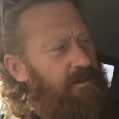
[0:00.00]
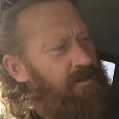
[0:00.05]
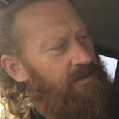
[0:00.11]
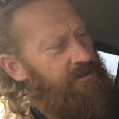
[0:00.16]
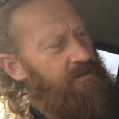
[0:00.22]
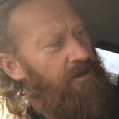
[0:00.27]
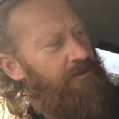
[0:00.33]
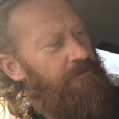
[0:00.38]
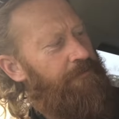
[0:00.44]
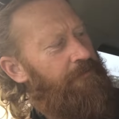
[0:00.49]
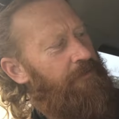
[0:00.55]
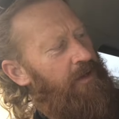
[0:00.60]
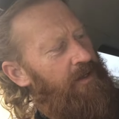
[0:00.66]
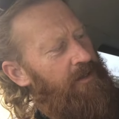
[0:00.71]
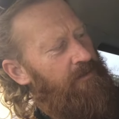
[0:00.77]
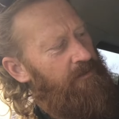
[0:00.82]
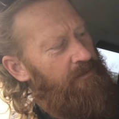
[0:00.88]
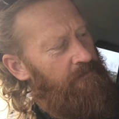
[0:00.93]
So the
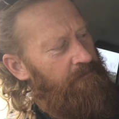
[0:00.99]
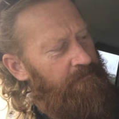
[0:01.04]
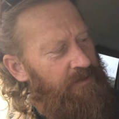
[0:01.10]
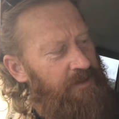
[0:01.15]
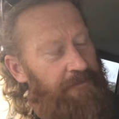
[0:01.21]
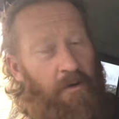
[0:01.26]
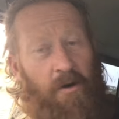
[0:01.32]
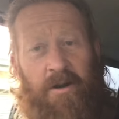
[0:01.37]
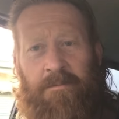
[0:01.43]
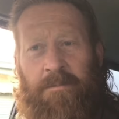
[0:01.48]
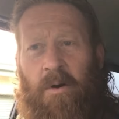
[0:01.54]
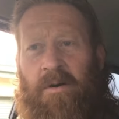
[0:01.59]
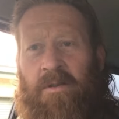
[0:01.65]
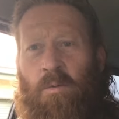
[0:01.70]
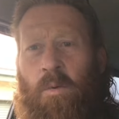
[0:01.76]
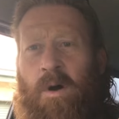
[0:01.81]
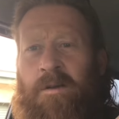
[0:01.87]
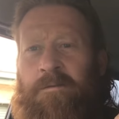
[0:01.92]
feet divided by
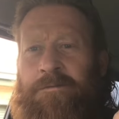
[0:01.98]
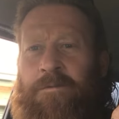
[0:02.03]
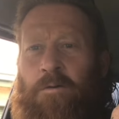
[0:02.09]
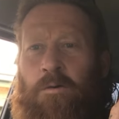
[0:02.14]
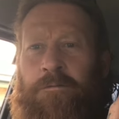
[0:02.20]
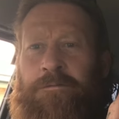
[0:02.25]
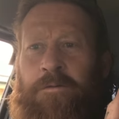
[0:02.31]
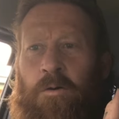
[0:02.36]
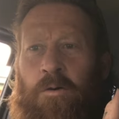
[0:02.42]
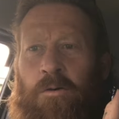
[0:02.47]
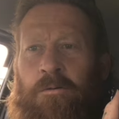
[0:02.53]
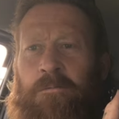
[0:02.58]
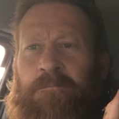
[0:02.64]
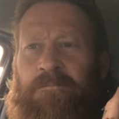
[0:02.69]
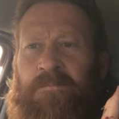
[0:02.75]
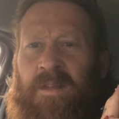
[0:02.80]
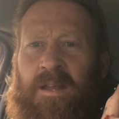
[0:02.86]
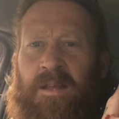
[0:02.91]
the 144,
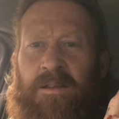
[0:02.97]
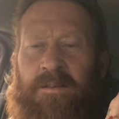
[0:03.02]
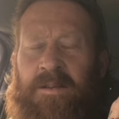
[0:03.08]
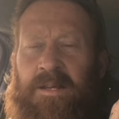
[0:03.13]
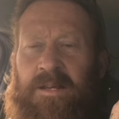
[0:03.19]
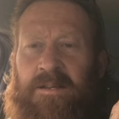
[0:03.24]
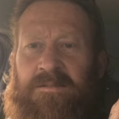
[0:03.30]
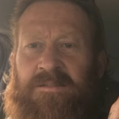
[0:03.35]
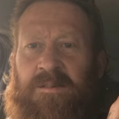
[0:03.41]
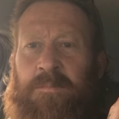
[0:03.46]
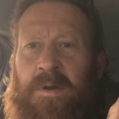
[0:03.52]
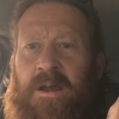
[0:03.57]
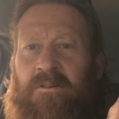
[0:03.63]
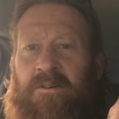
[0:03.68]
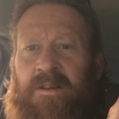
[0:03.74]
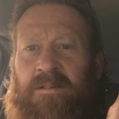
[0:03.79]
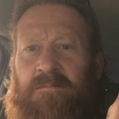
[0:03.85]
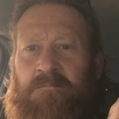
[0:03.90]
the
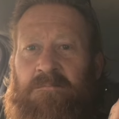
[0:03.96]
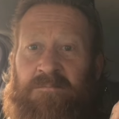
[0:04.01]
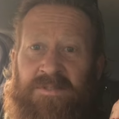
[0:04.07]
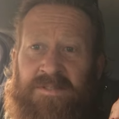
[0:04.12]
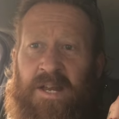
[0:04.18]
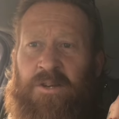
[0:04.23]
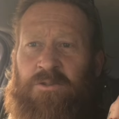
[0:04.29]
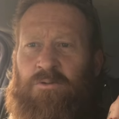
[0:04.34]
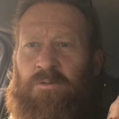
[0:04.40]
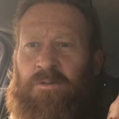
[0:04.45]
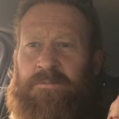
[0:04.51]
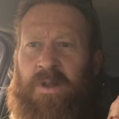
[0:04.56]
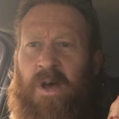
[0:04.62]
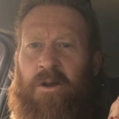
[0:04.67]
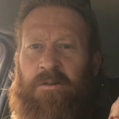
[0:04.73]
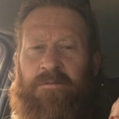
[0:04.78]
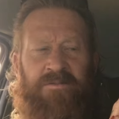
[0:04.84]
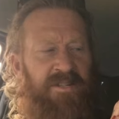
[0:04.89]
Sumerian central
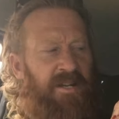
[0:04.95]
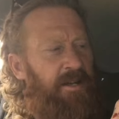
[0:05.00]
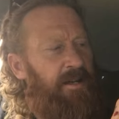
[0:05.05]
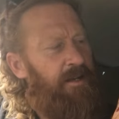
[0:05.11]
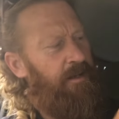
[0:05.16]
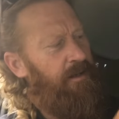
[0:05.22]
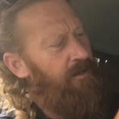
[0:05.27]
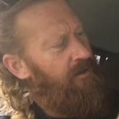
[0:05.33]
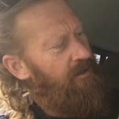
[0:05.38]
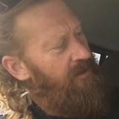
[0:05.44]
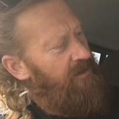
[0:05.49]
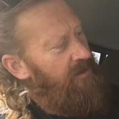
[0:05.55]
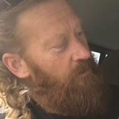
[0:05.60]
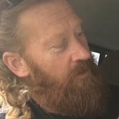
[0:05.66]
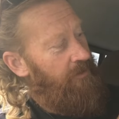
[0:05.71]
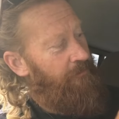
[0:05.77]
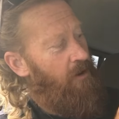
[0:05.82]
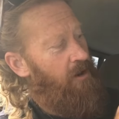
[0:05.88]
node of D,
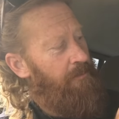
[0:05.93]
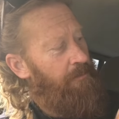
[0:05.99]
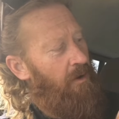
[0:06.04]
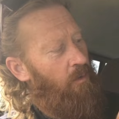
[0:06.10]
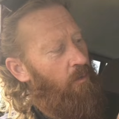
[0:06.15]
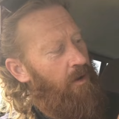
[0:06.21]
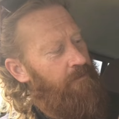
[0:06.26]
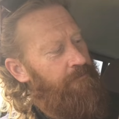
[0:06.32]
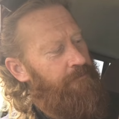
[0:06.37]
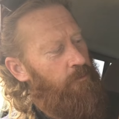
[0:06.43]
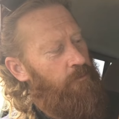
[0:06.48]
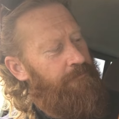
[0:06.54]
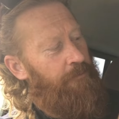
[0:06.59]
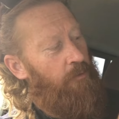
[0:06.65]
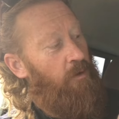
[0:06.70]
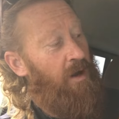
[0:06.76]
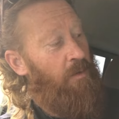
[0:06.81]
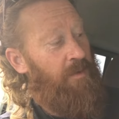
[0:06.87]
divided by 144,